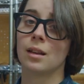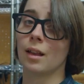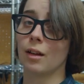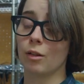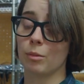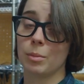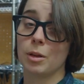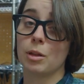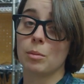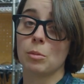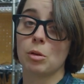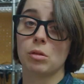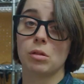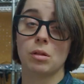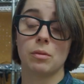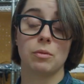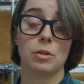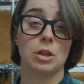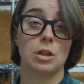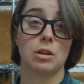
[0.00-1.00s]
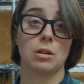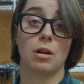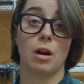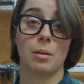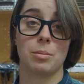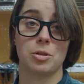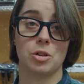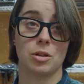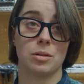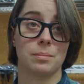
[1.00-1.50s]
That would be the most convenient
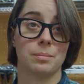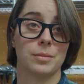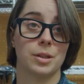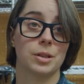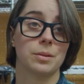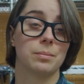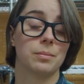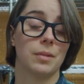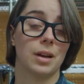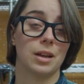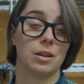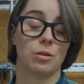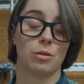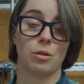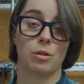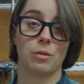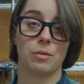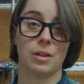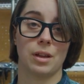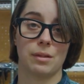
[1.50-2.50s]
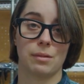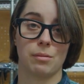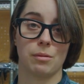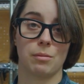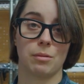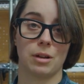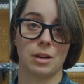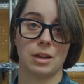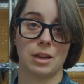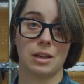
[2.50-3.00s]
option, but I don't know if that's what
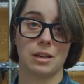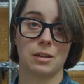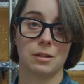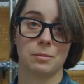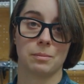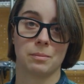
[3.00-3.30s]
we're going to hit.